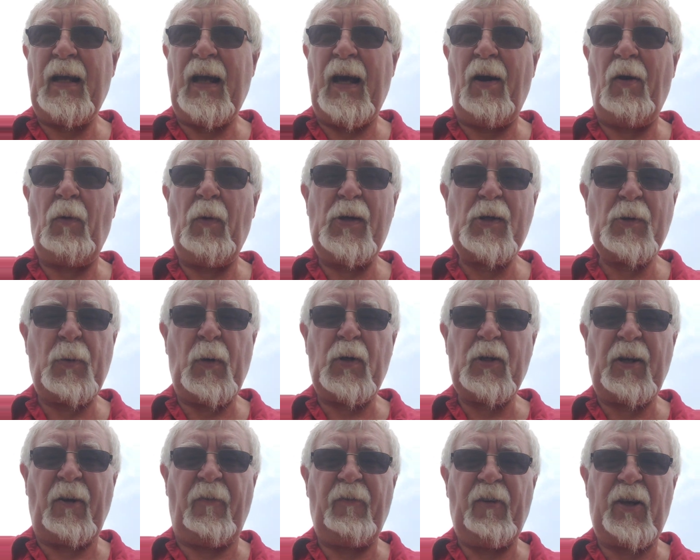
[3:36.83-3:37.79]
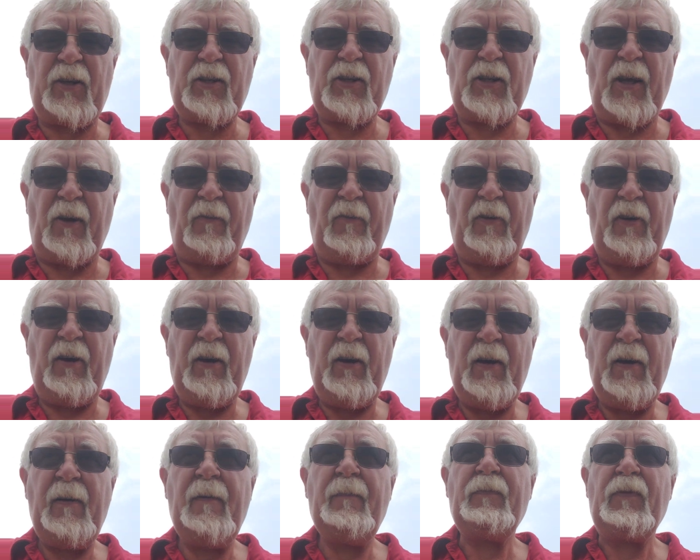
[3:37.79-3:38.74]
How are we supposed to fix stuff?
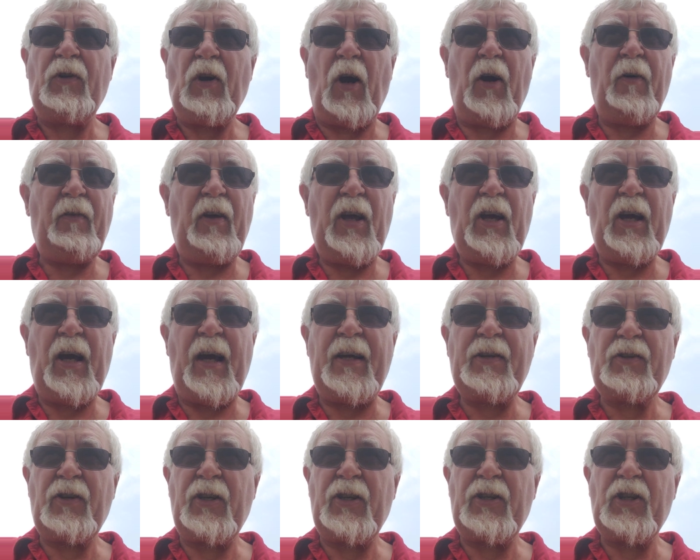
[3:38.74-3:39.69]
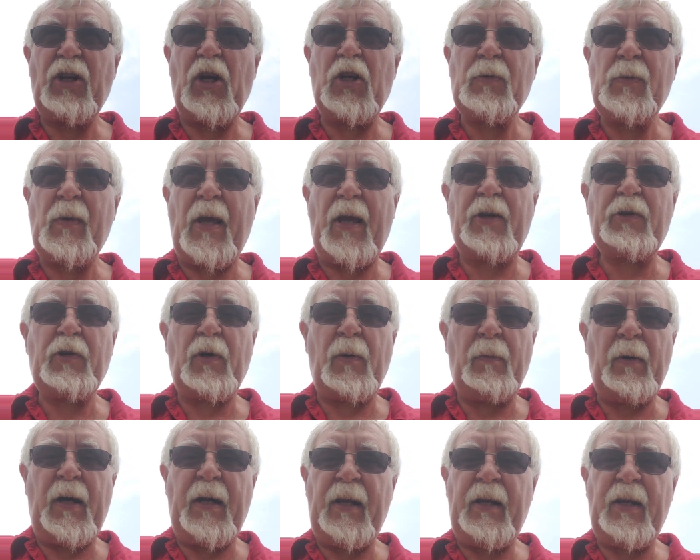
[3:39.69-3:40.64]
An RV guy is going to charge me extra
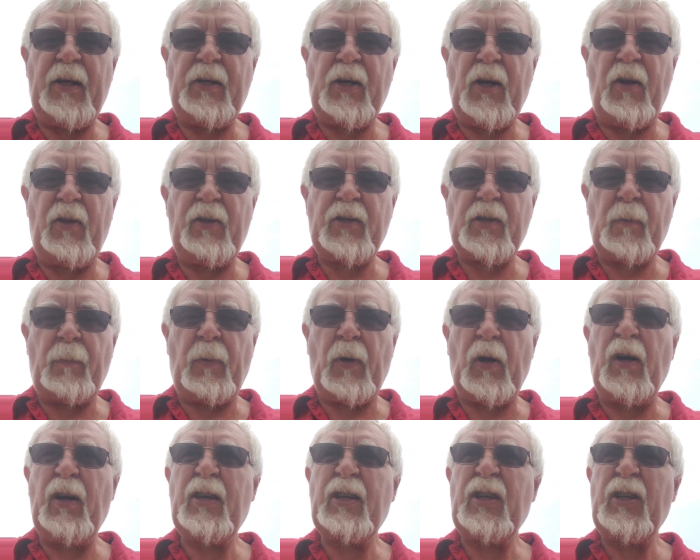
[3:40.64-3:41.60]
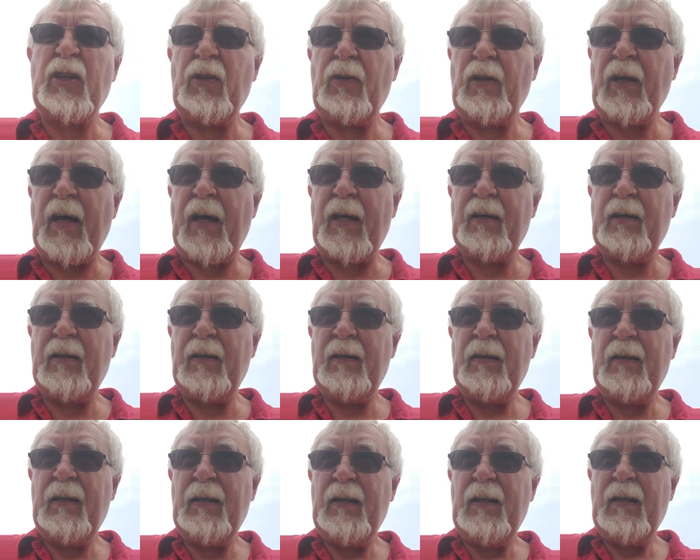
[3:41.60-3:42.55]
money to tear this apart to do that,
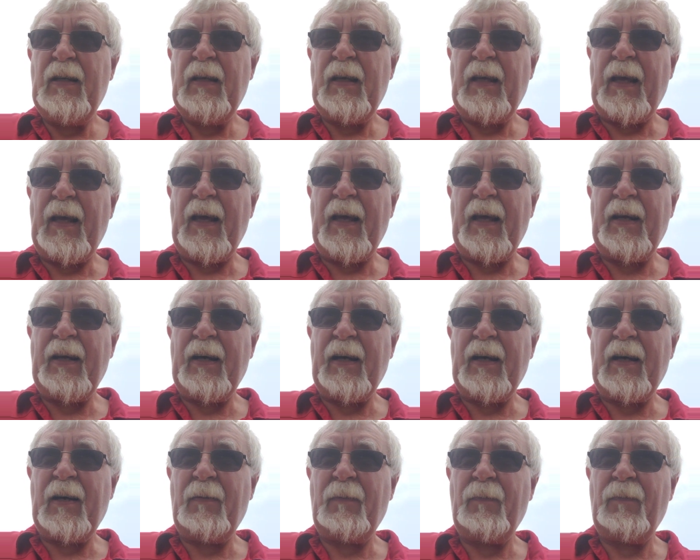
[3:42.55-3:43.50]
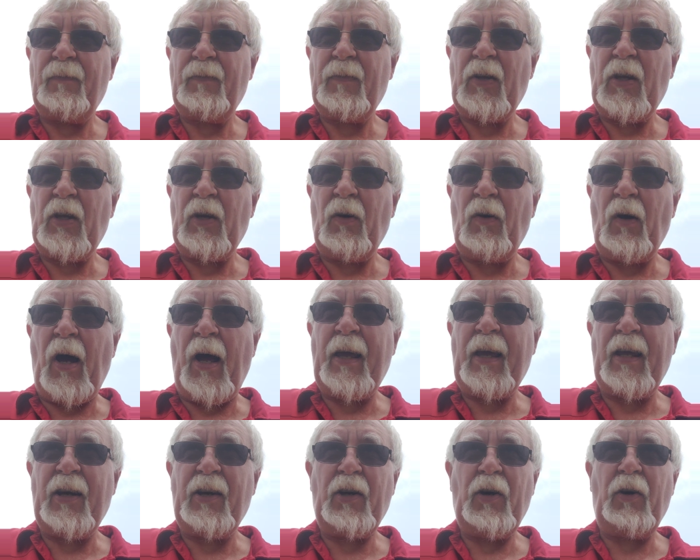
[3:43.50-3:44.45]
and I
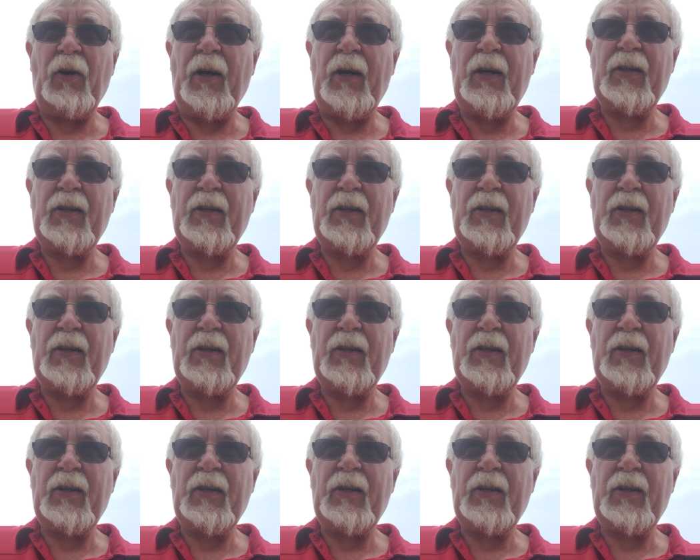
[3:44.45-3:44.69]
can do it.